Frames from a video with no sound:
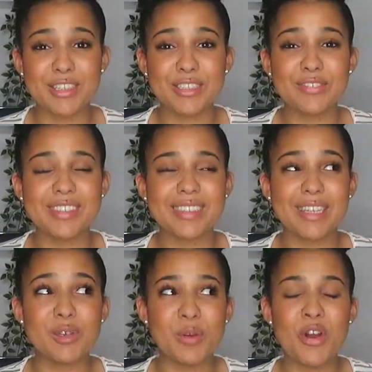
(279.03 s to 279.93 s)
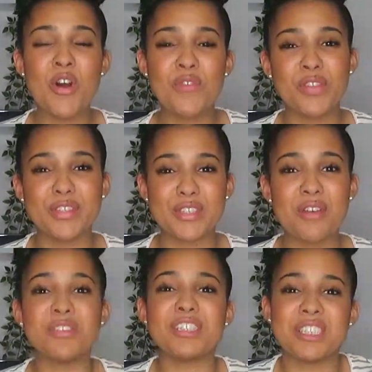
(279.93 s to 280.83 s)
because obviously you want to offer this
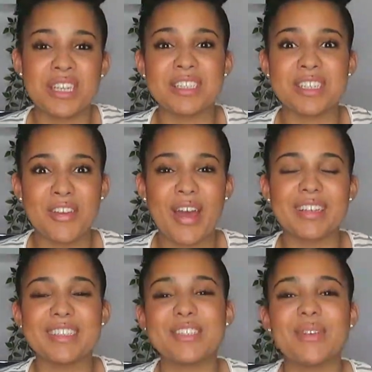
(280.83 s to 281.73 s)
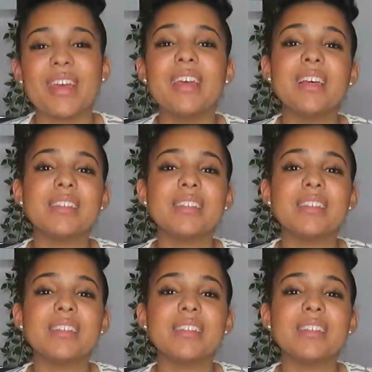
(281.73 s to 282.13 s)
service, you need to know how to do it.